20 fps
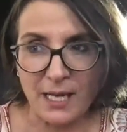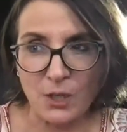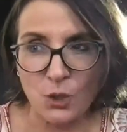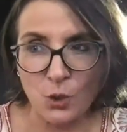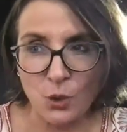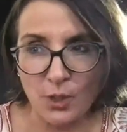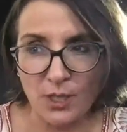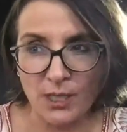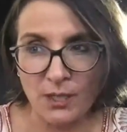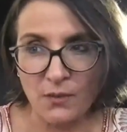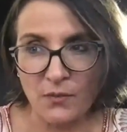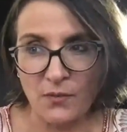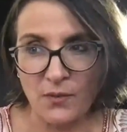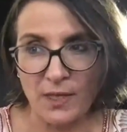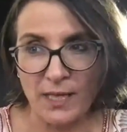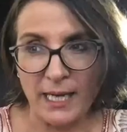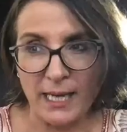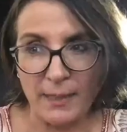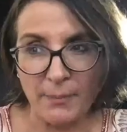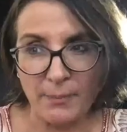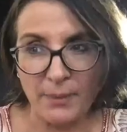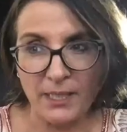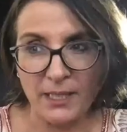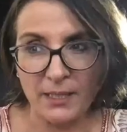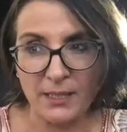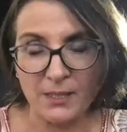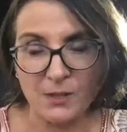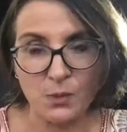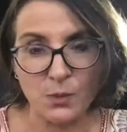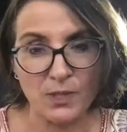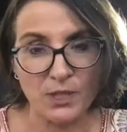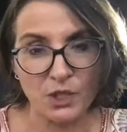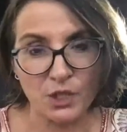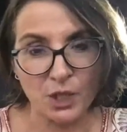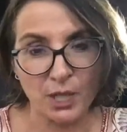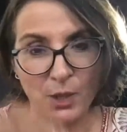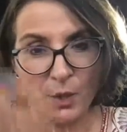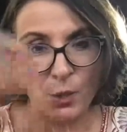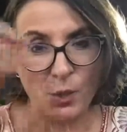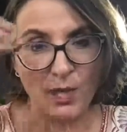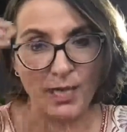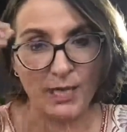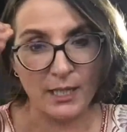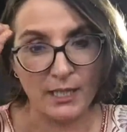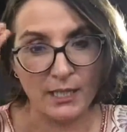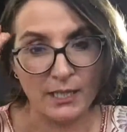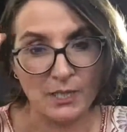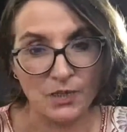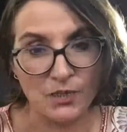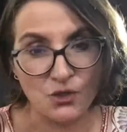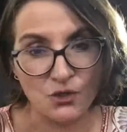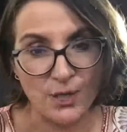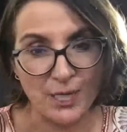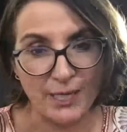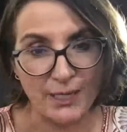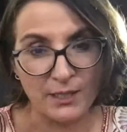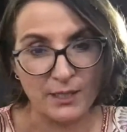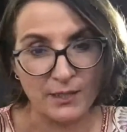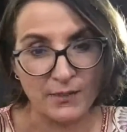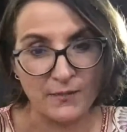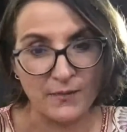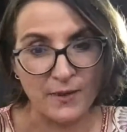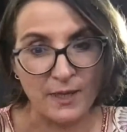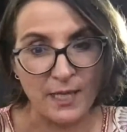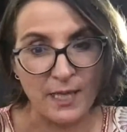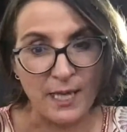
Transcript: are looking for happiness, which are quite constructive,